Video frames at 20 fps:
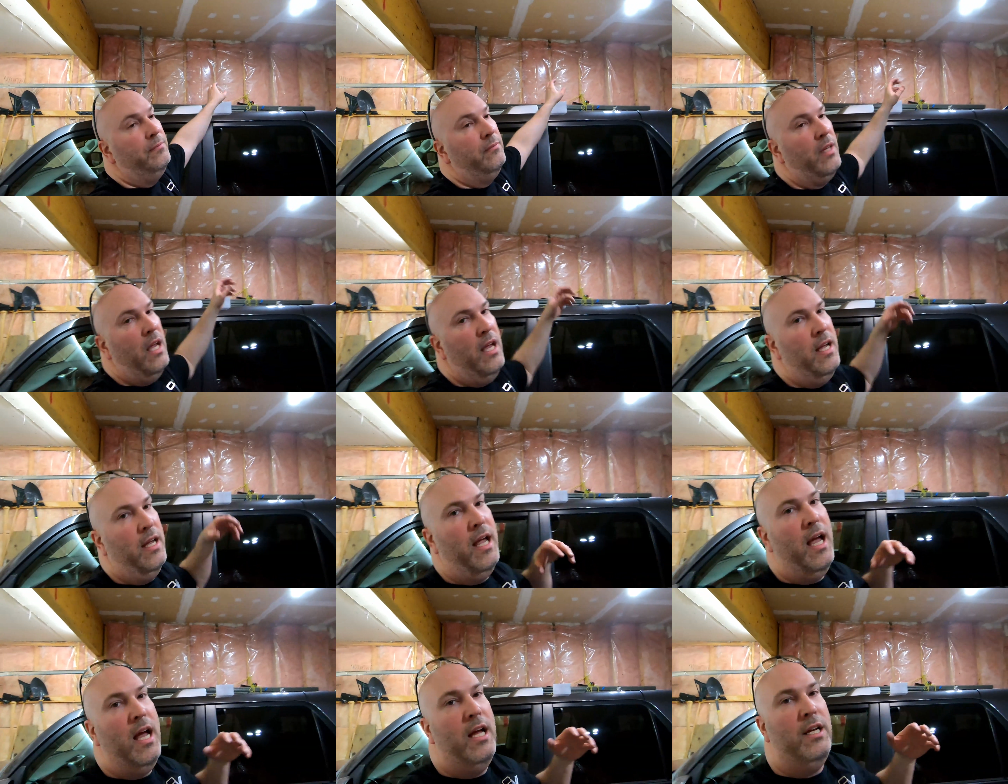and
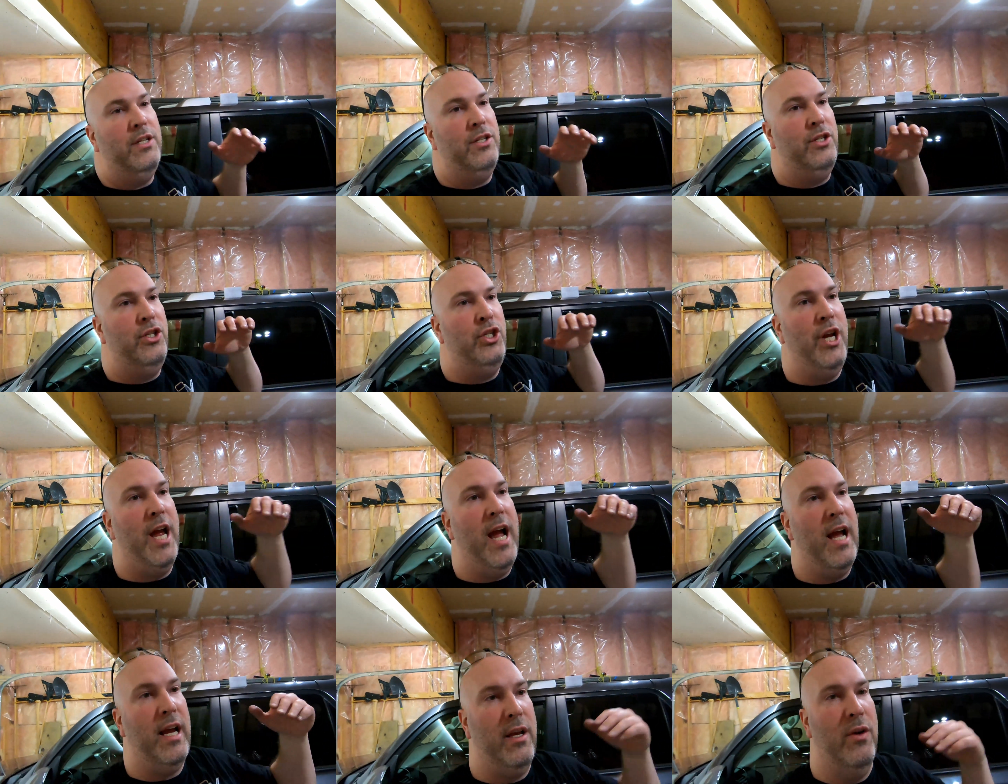kind of just
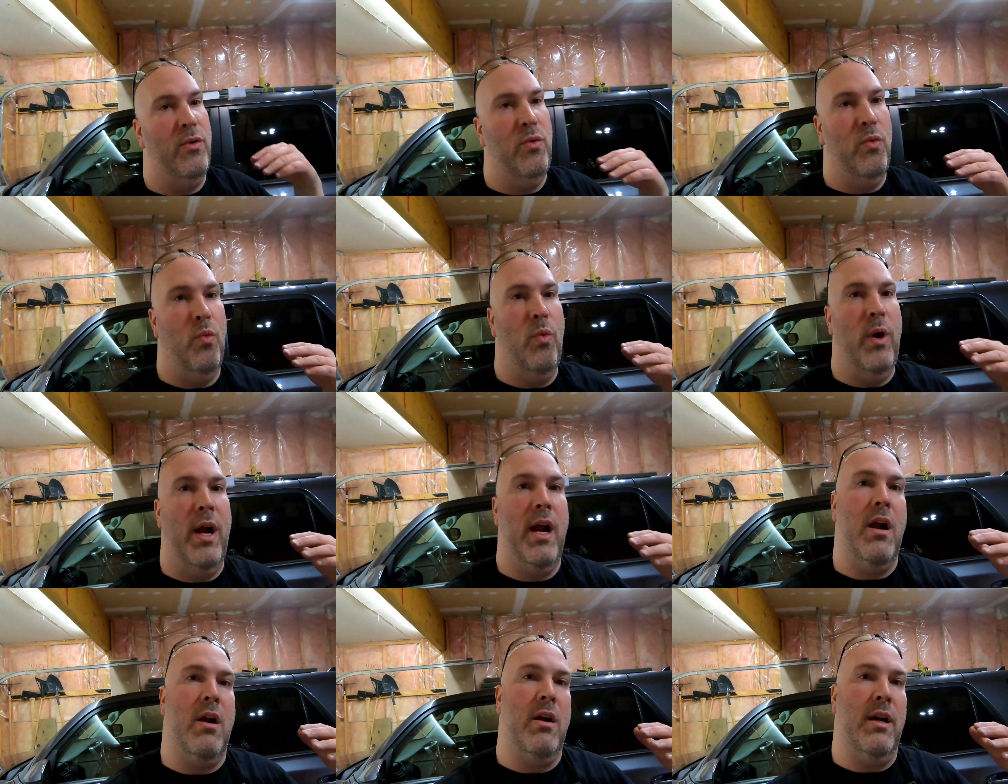check
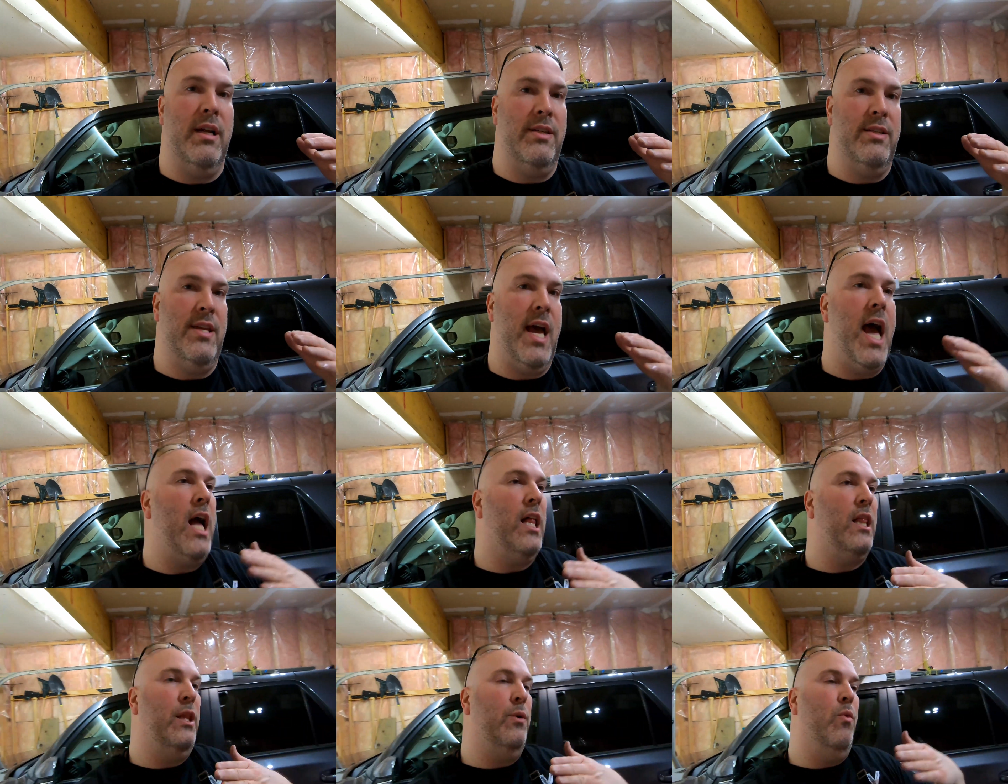where
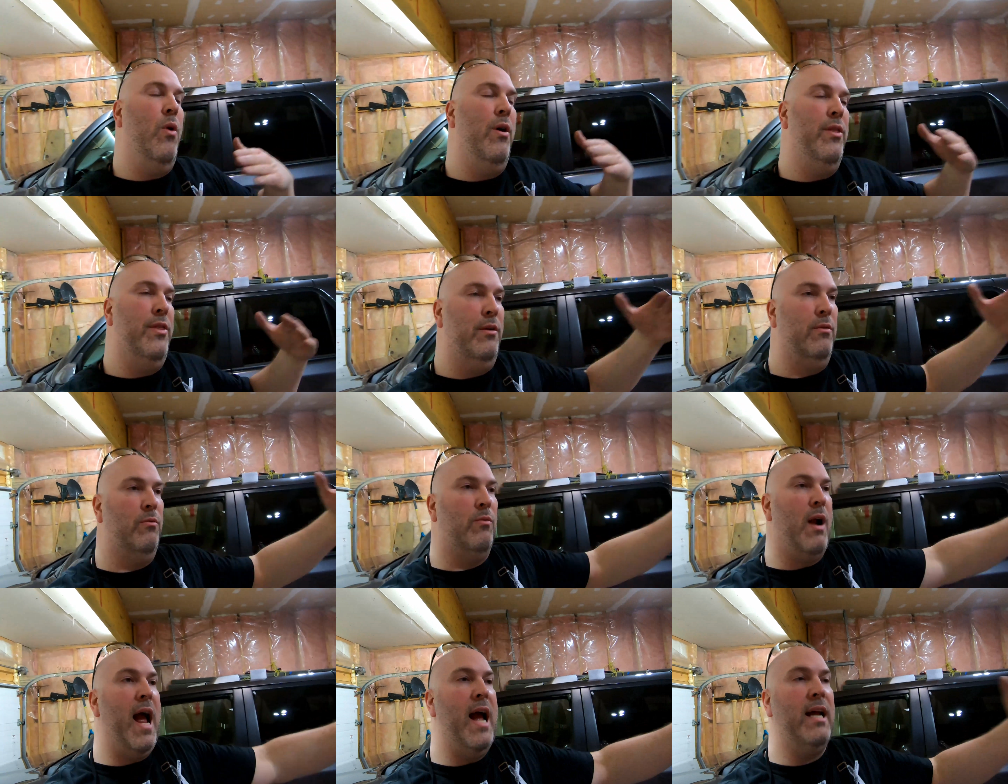exactly we want the
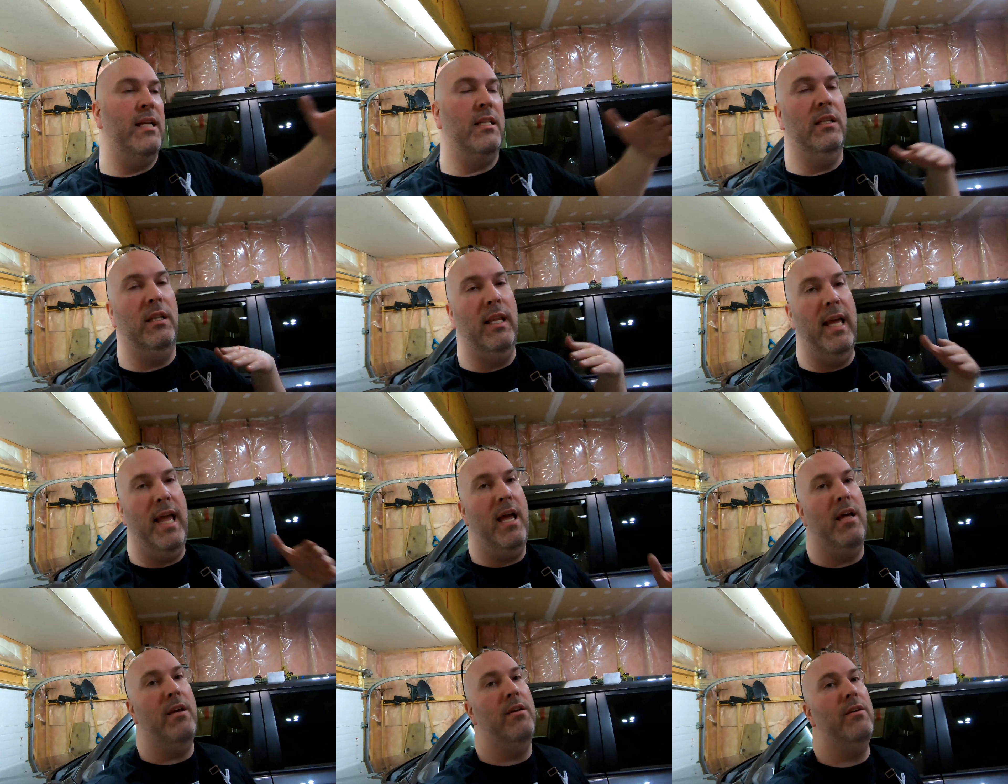rack to
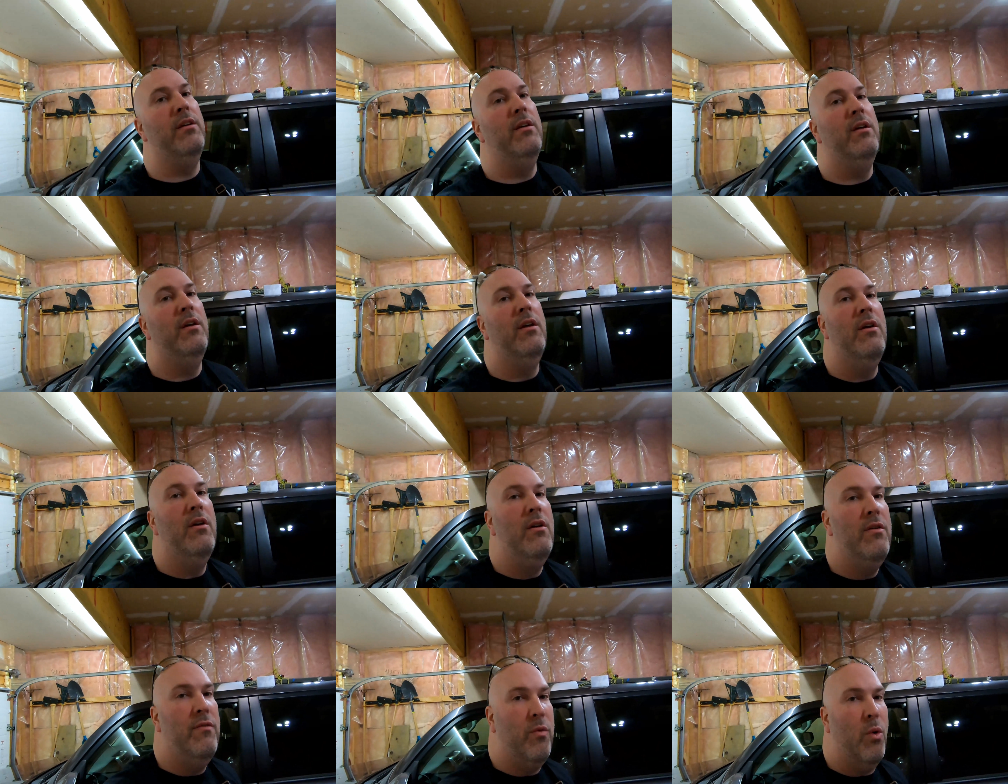land
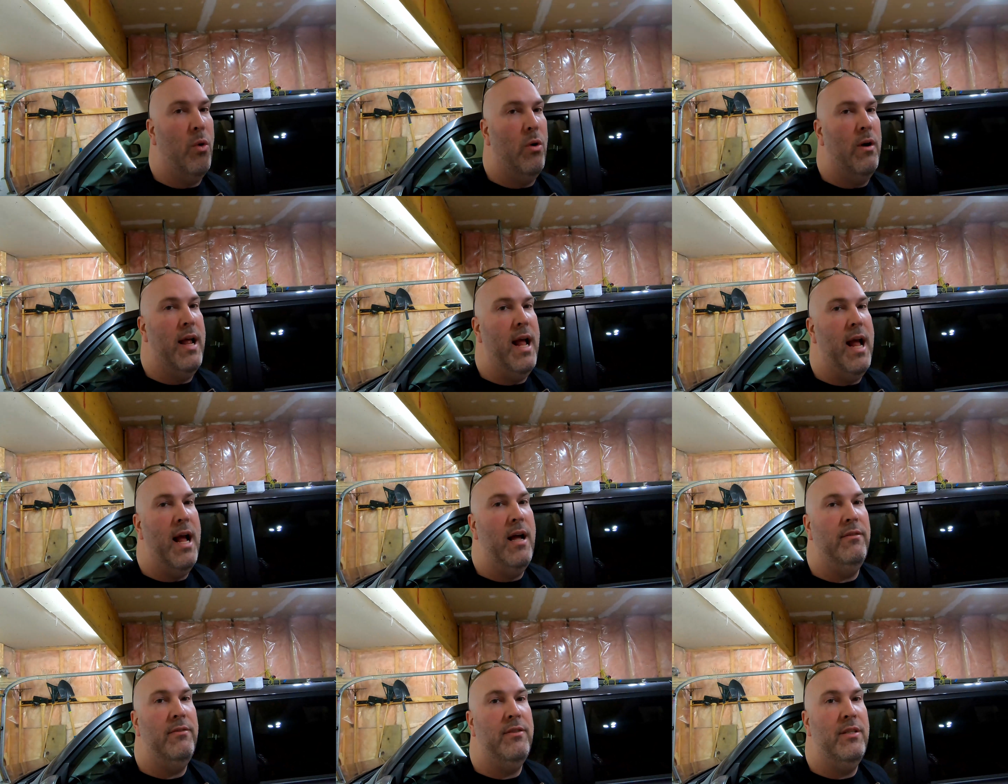fore and
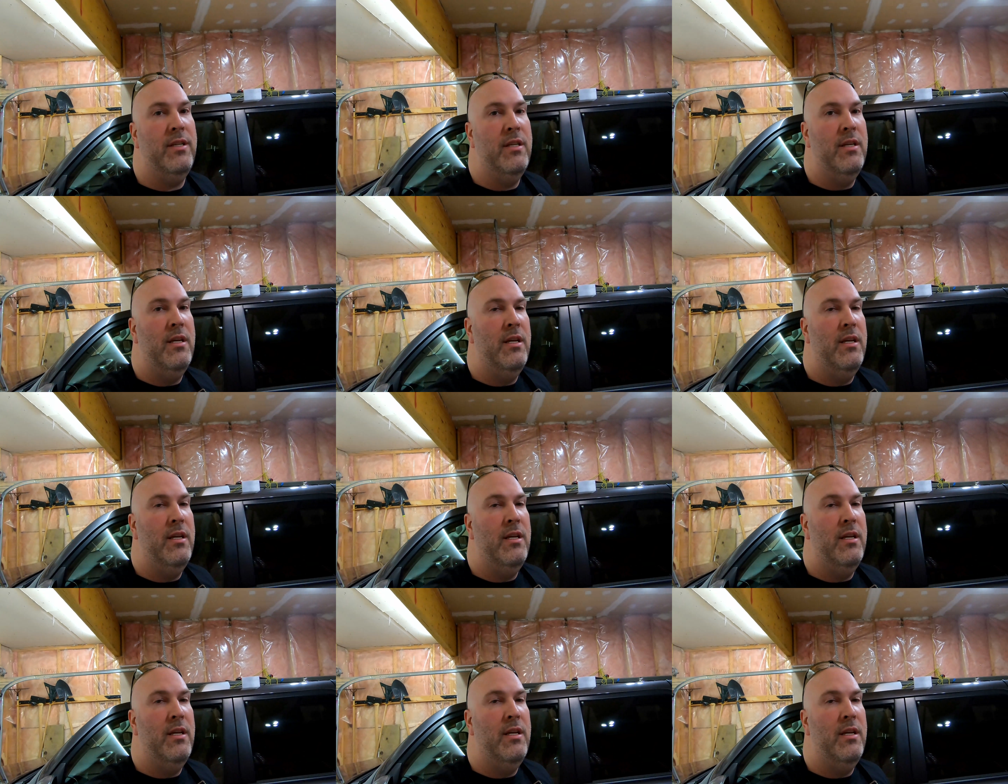aft.